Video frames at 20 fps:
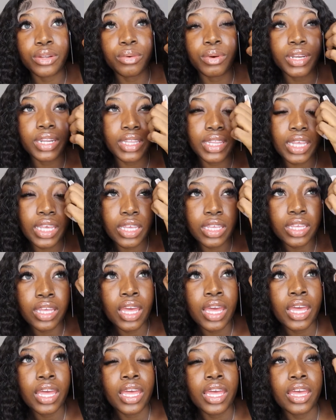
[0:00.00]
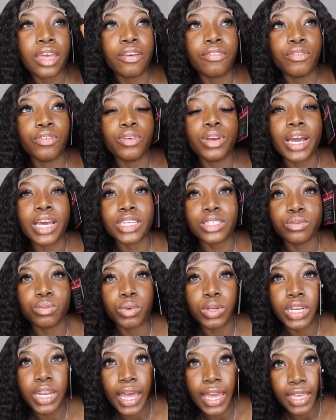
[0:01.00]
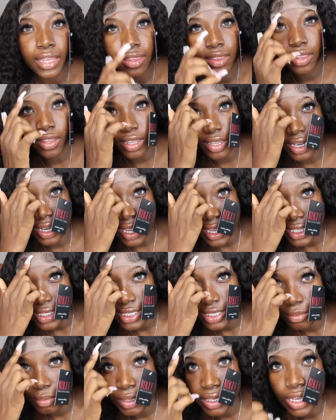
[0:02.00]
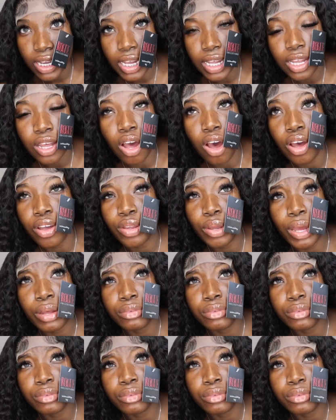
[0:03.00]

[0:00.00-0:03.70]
do anything, if you guys would like the lace to be cut, all you